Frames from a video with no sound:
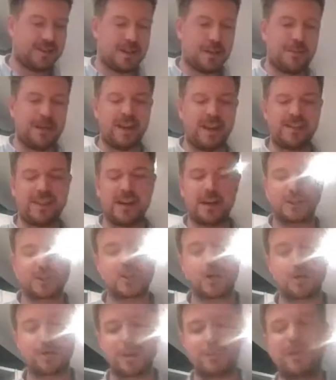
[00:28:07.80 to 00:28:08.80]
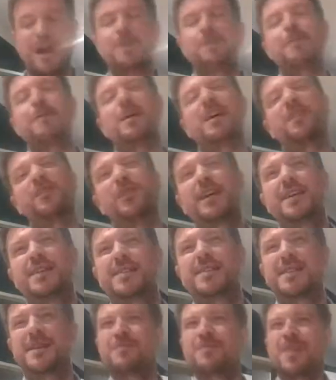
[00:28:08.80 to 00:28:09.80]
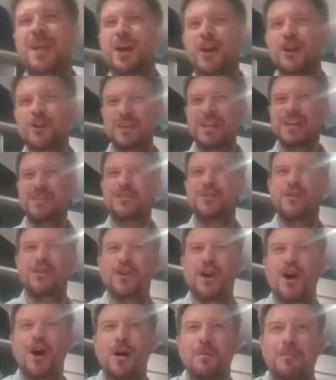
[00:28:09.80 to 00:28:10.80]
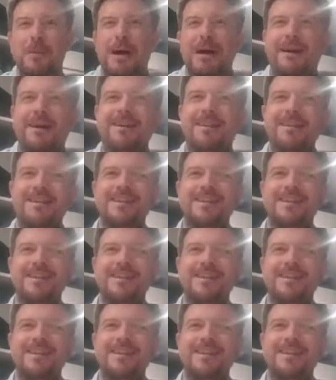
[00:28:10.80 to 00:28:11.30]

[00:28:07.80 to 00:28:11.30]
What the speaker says: I mean, I think I'll start with a paperback first. I couldn't really afford a hardback.